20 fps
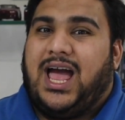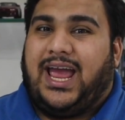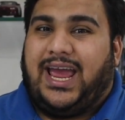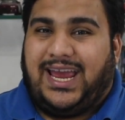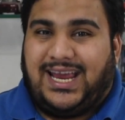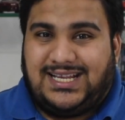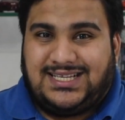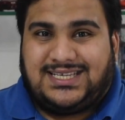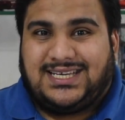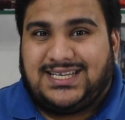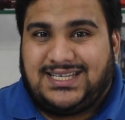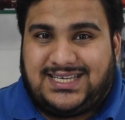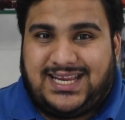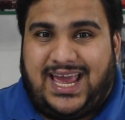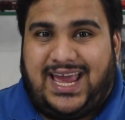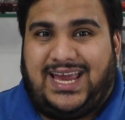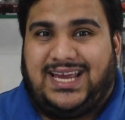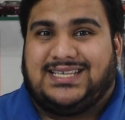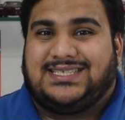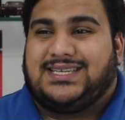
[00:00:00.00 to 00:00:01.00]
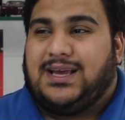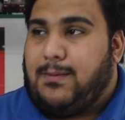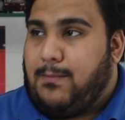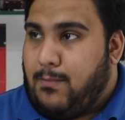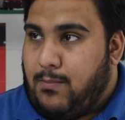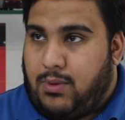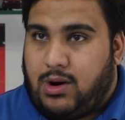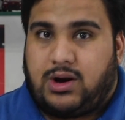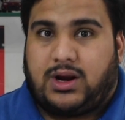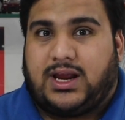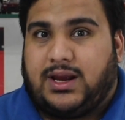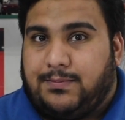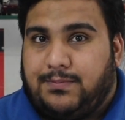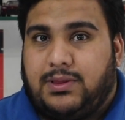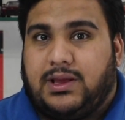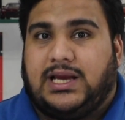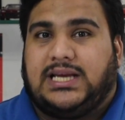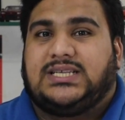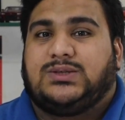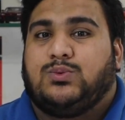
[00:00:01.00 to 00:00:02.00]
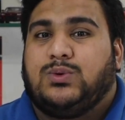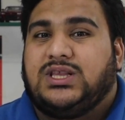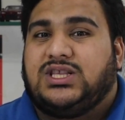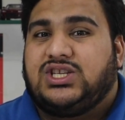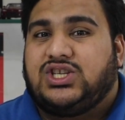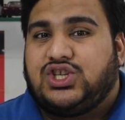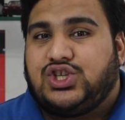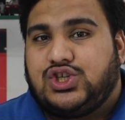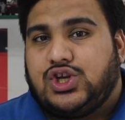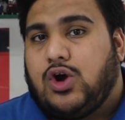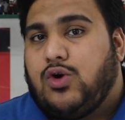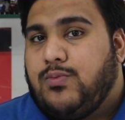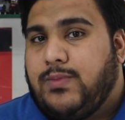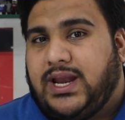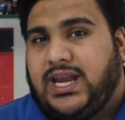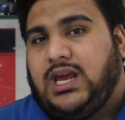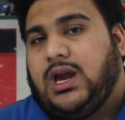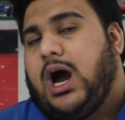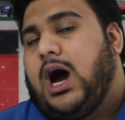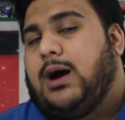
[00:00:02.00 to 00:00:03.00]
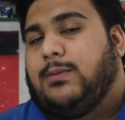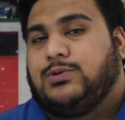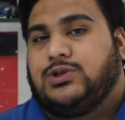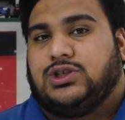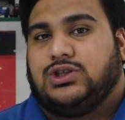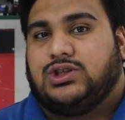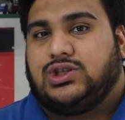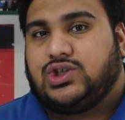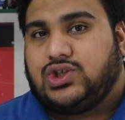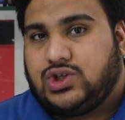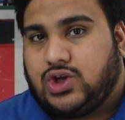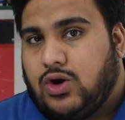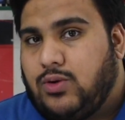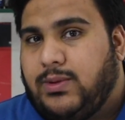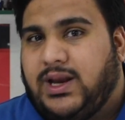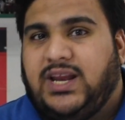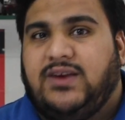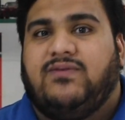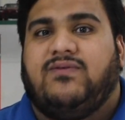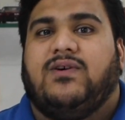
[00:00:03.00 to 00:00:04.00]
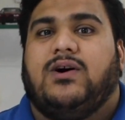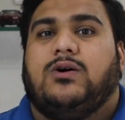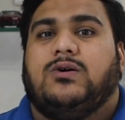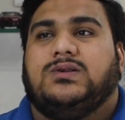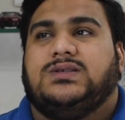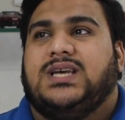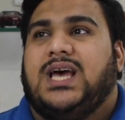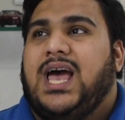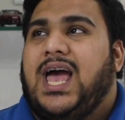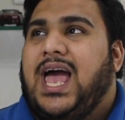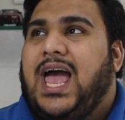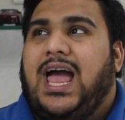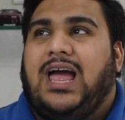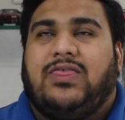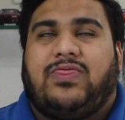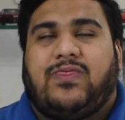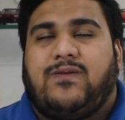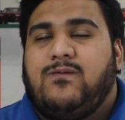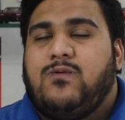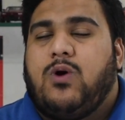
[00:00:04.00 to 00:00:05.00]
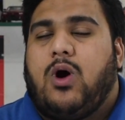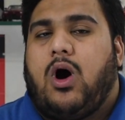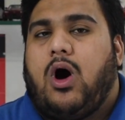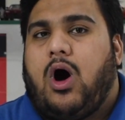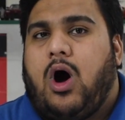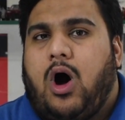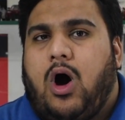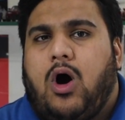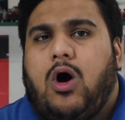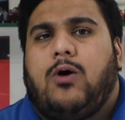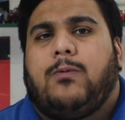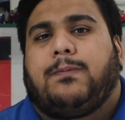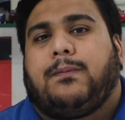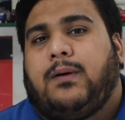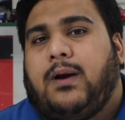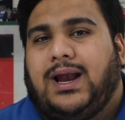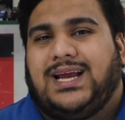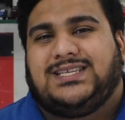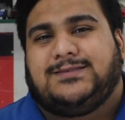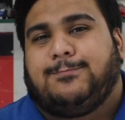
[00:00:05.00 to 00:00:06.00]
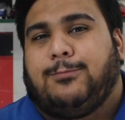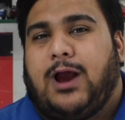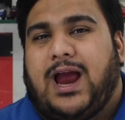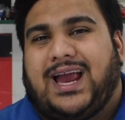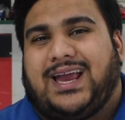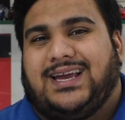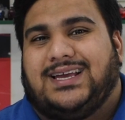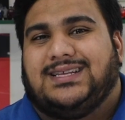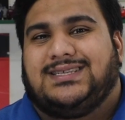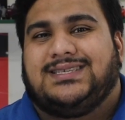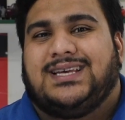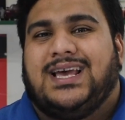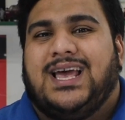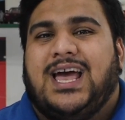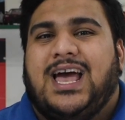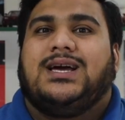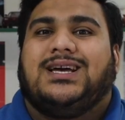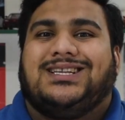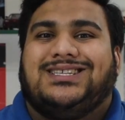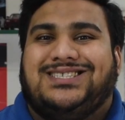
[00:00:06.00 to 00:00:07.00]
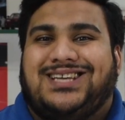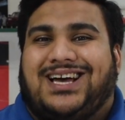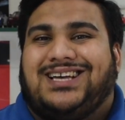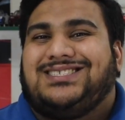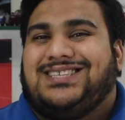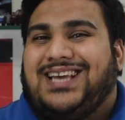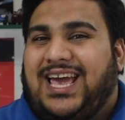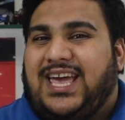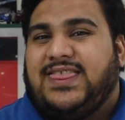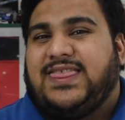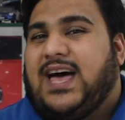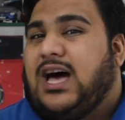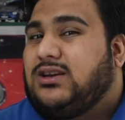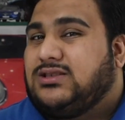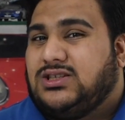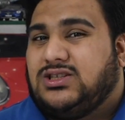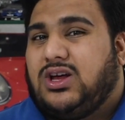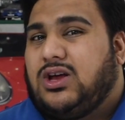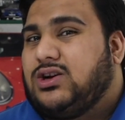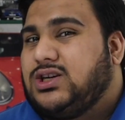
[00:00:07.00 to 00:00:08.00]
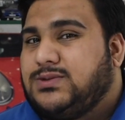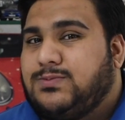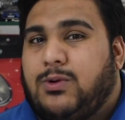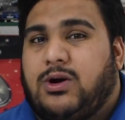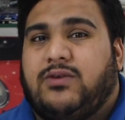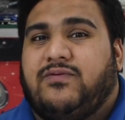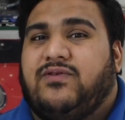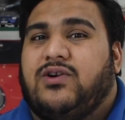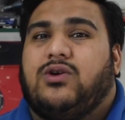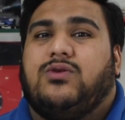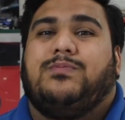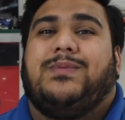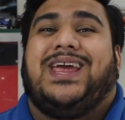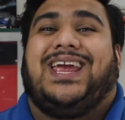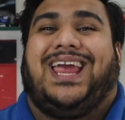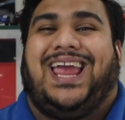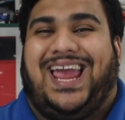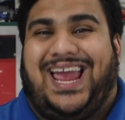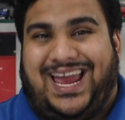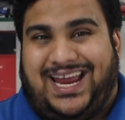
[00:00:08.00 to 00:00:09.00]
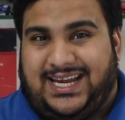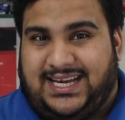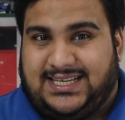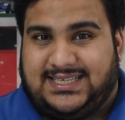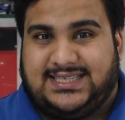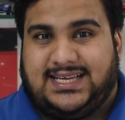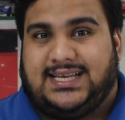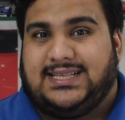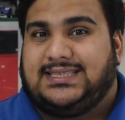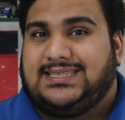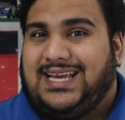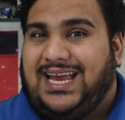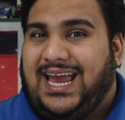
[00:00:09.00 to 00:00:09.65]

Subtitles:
In today's marketplace, with so many options, so many phones through all price brackets, does a $1,000 smartphone make any sense?